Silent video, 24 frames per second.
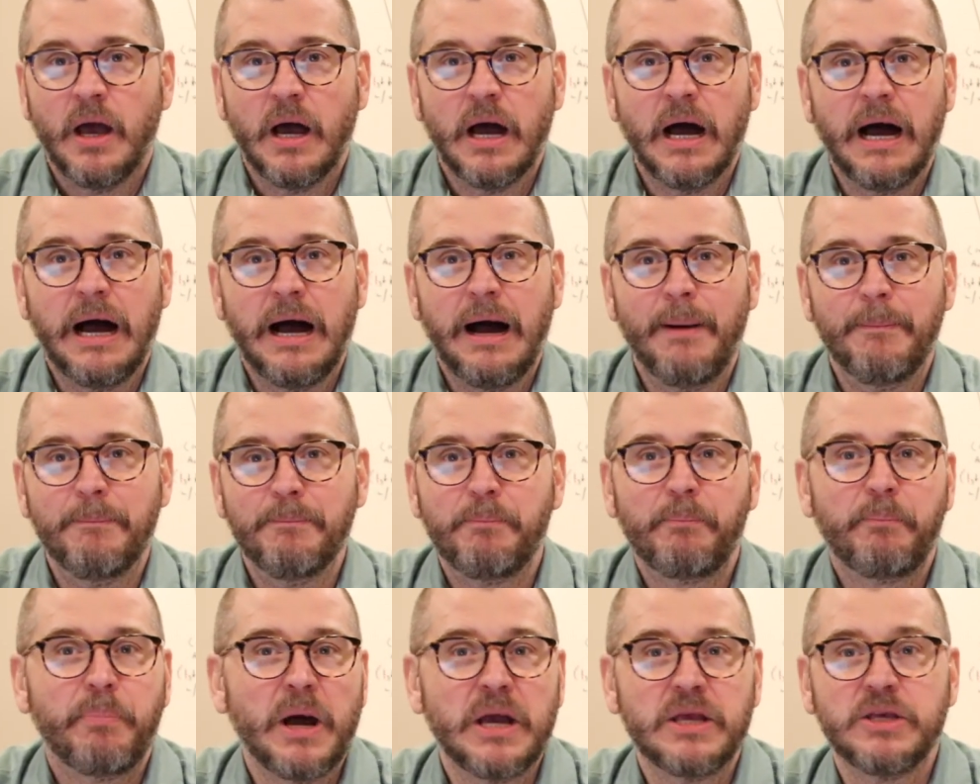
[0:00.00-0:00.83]

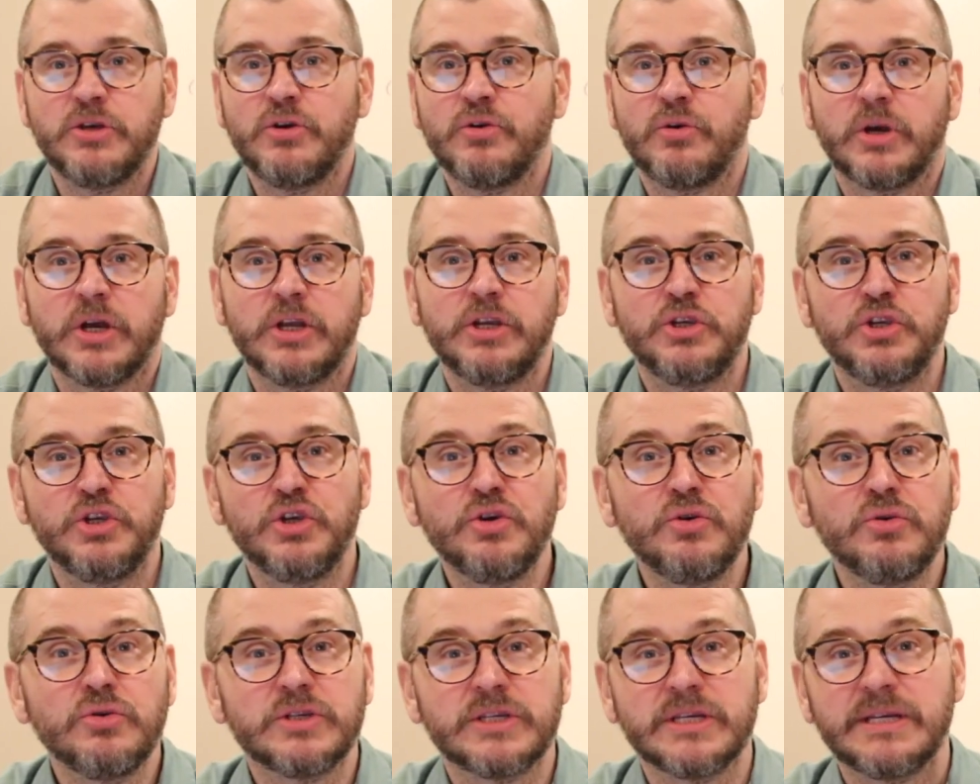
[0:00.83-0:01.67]
But you can
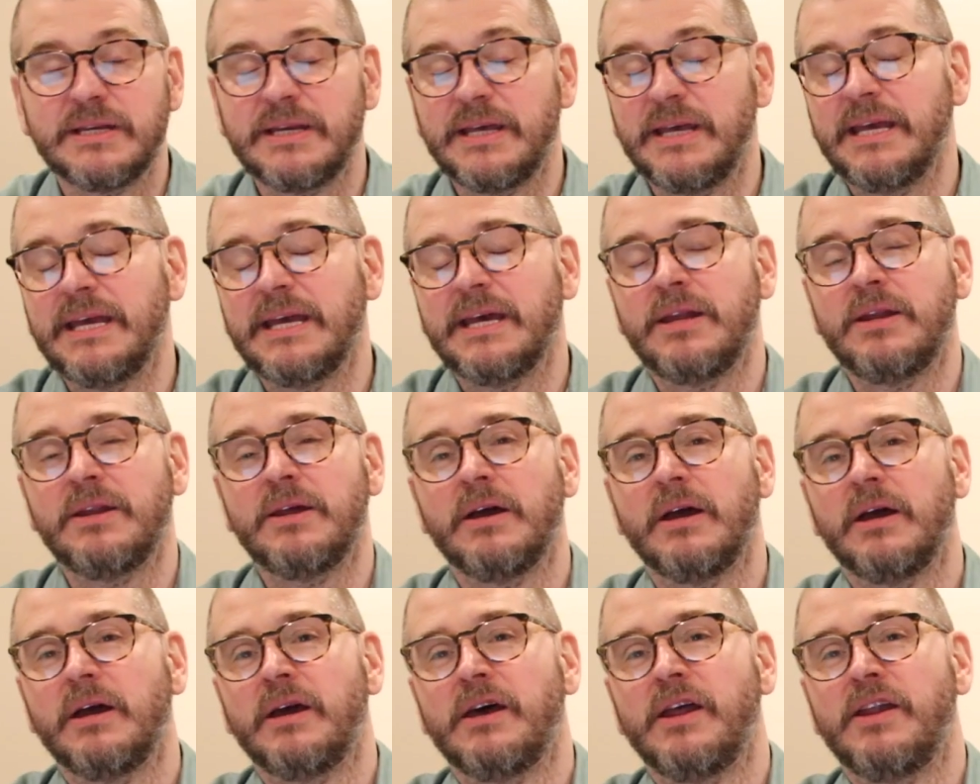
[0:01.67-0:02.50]
use it
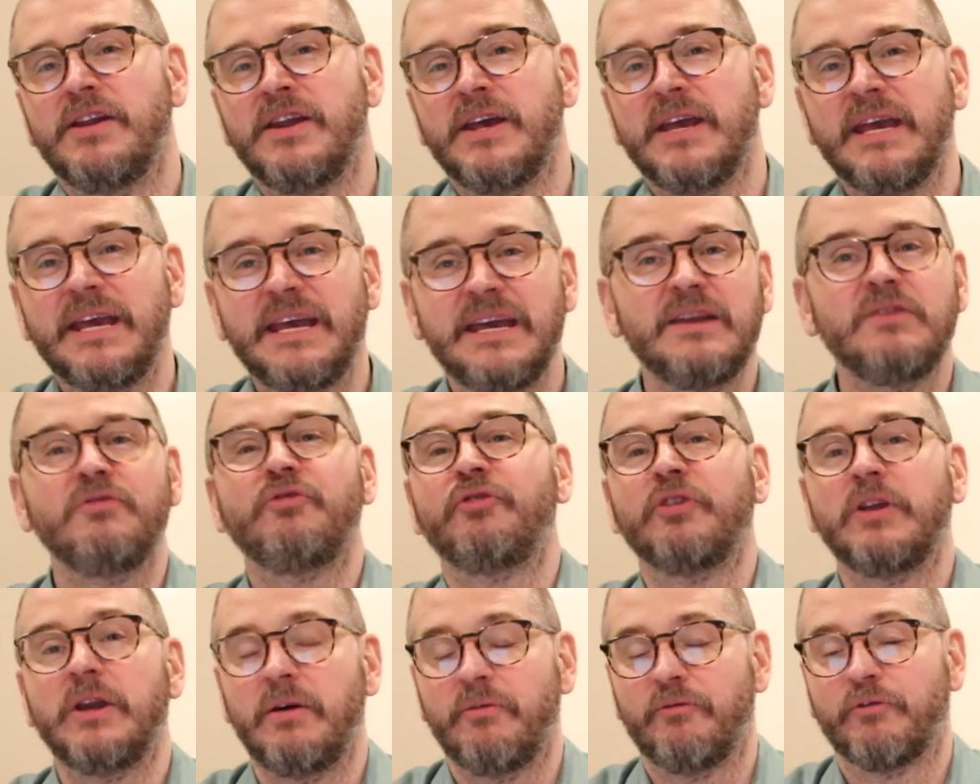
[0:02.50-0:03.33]
in an
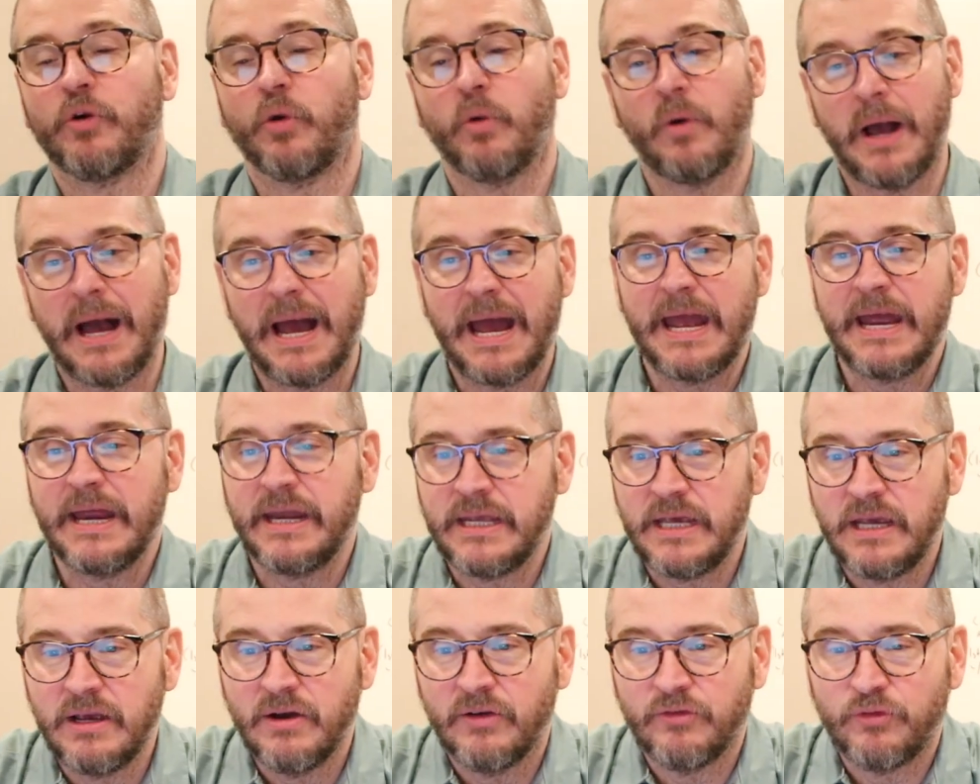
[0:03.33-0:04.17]
infinite
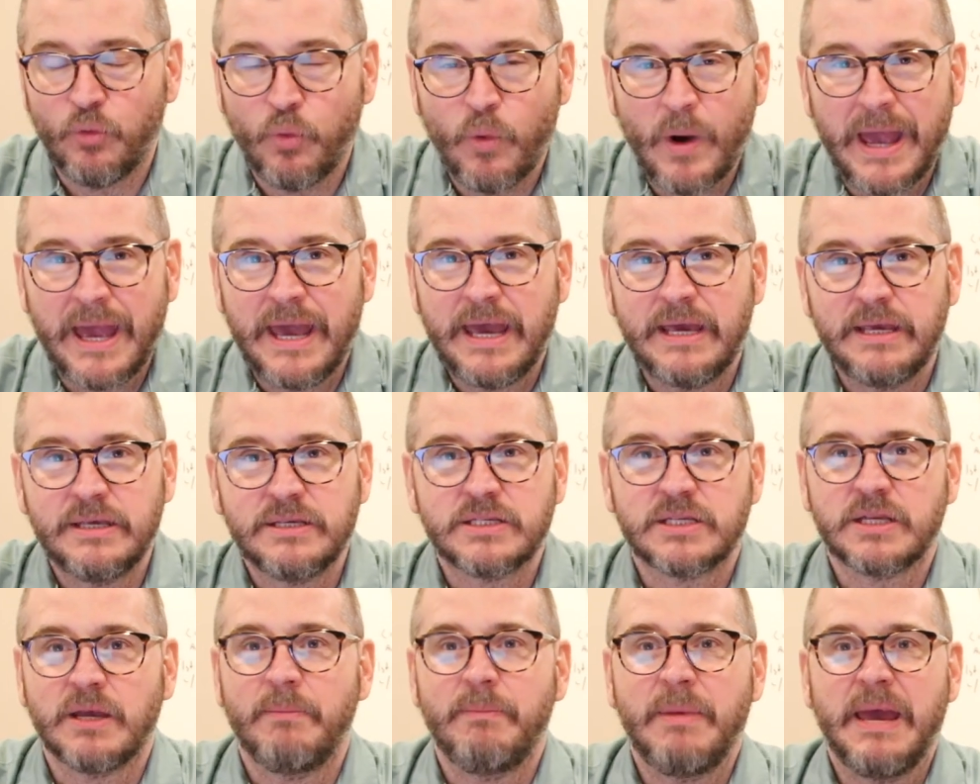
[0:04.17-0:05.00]
variety of
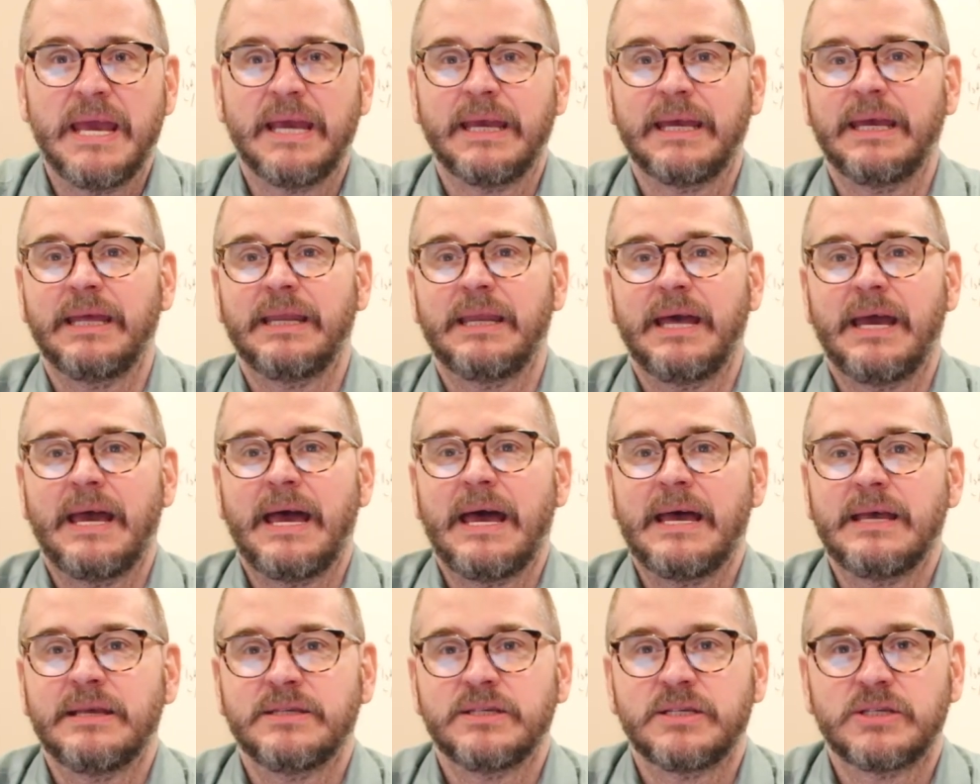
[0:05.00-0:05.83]
ways to make it
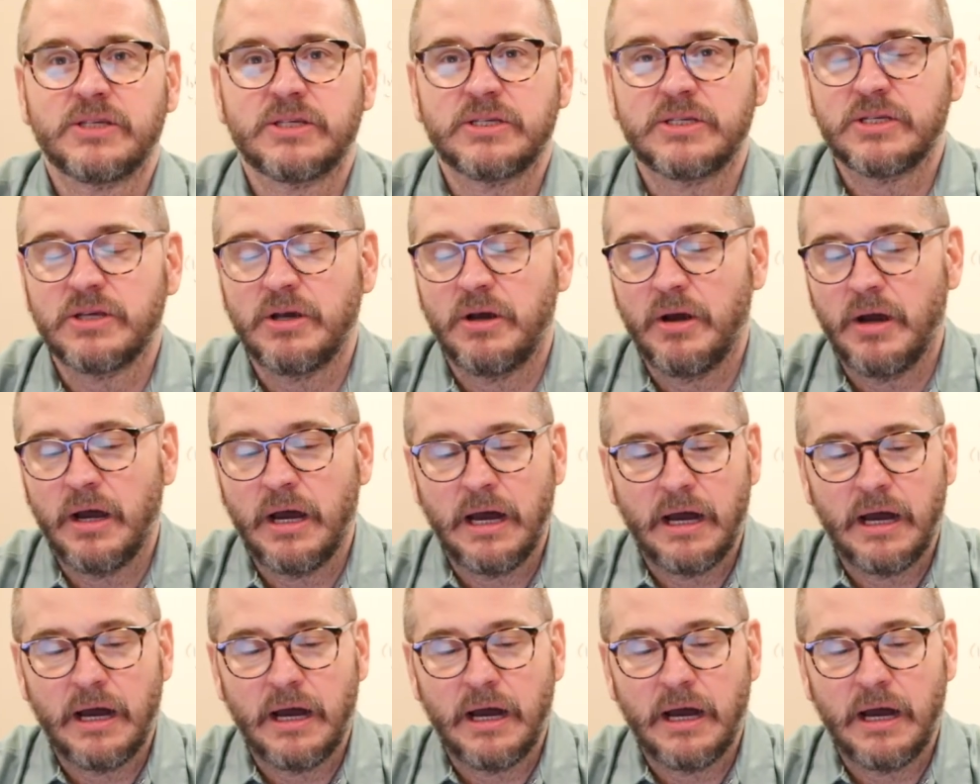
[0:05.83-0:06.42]
as